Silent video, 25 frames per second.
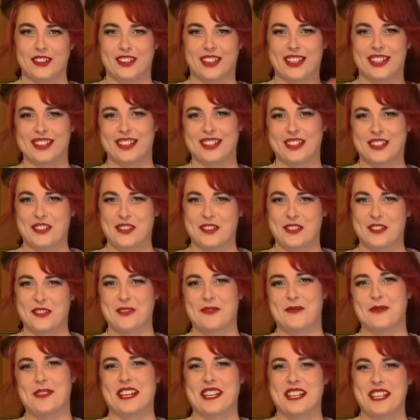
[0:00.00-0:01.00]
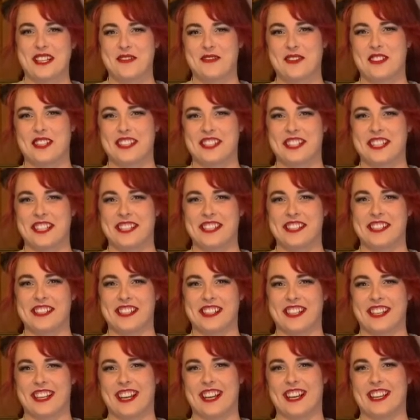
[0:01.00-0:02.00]
Hello, my name is
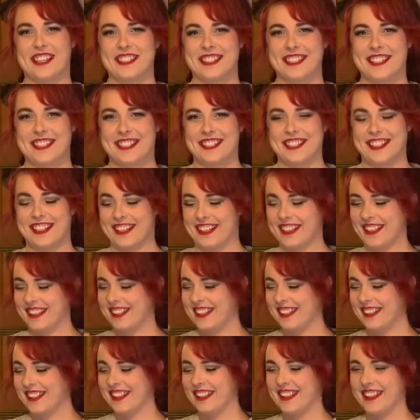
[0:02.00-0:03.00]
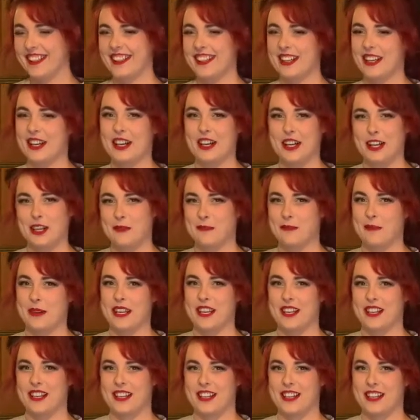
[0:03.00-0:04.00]
Keely and today I am
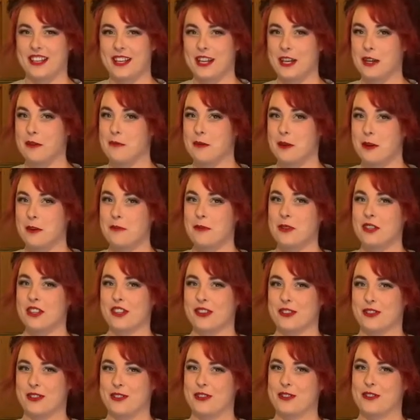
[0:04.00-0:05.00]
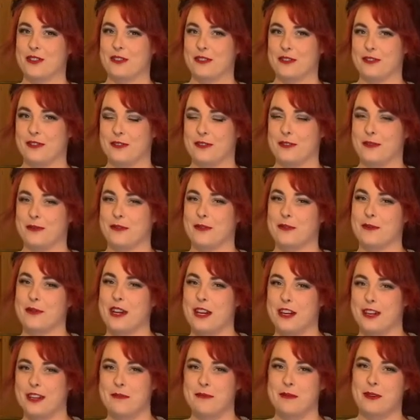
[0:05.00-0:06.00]
making a Beauxbatons uniform from
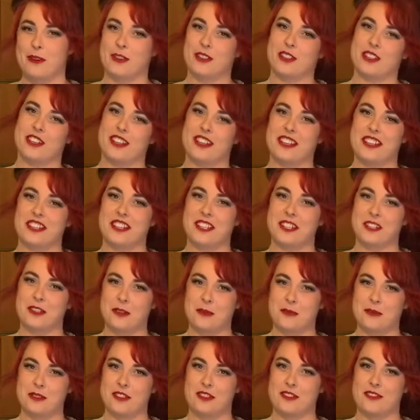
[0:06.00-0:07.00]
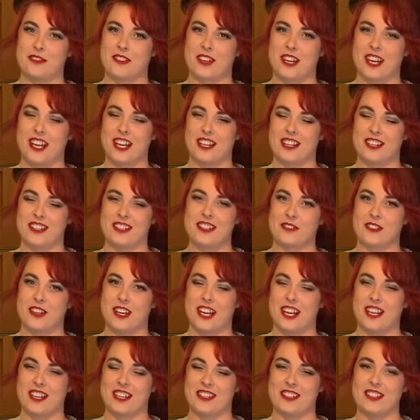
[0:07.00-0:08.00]
Harry Potter and the Goblet of
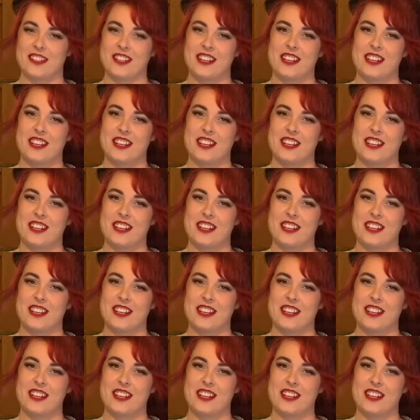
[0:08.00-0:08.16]
Fire.